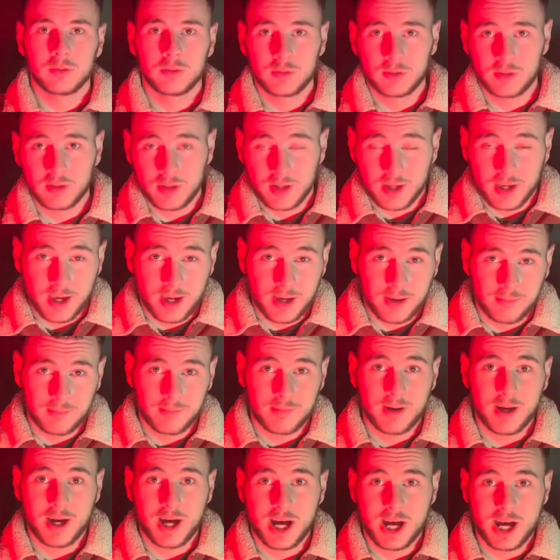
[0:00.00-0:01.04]
Today,
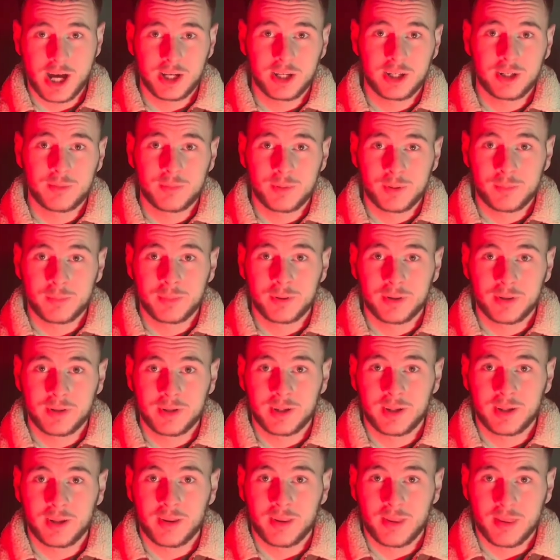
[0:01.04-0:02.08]
I'm going to be
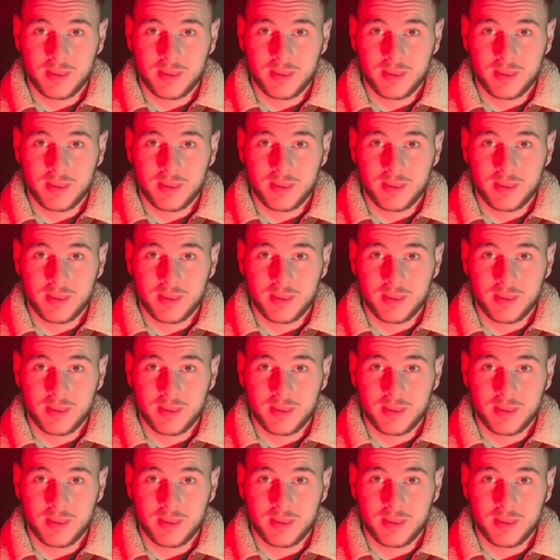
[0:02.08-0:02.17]
building